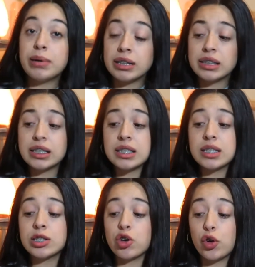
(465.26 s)
about this,
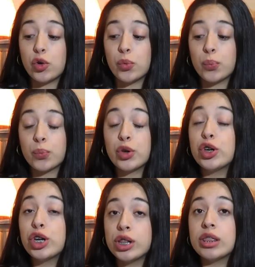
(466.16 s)
so
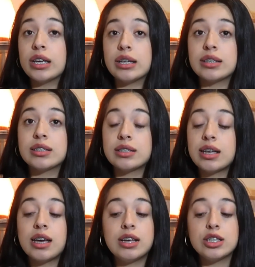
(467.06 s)
good things.
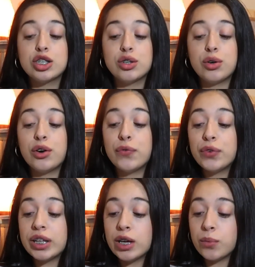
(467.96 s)
So
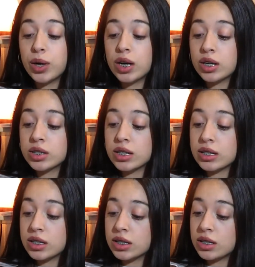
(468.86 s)
hopefully it works.
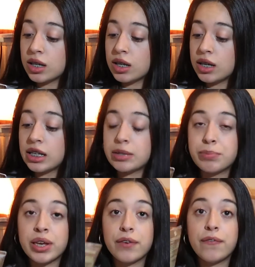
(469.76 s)
It's
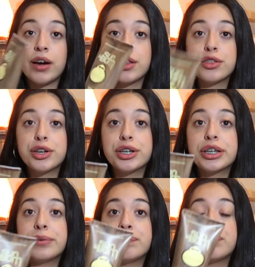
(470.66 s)
SPF
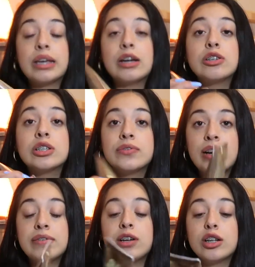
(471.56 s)
30. Yeah, it was
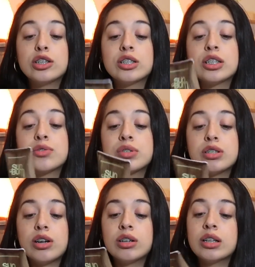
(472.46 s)
$5. This was
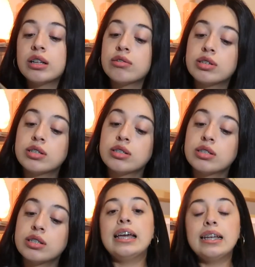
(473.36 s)
not on
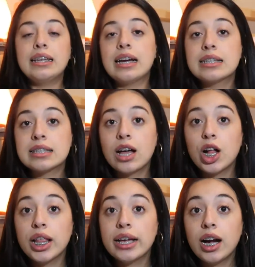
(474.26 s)
clearance. And that's
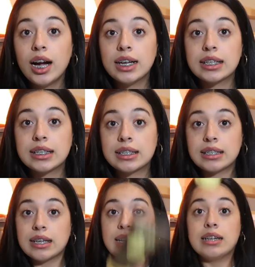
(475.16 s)
all I got.
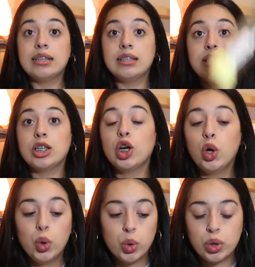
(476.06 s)
That is
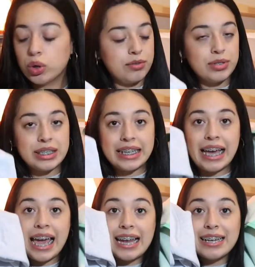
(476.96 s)
good. was
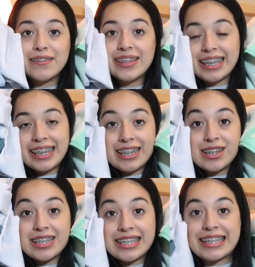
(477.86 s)
the end of the
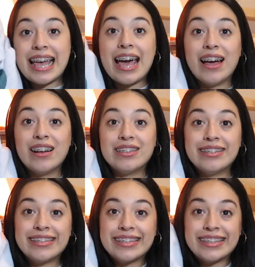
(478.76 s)
year sale.